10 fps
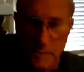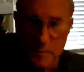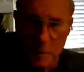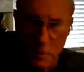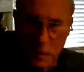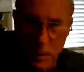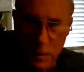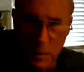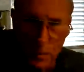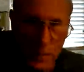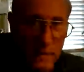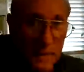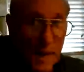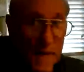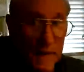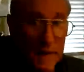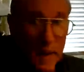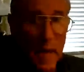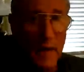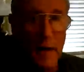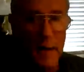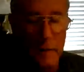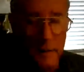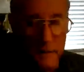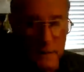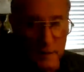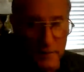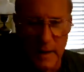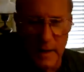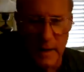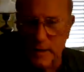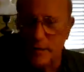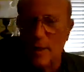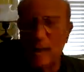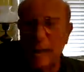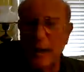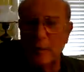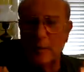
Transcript: Make sure you can read them and give it. It's trying to help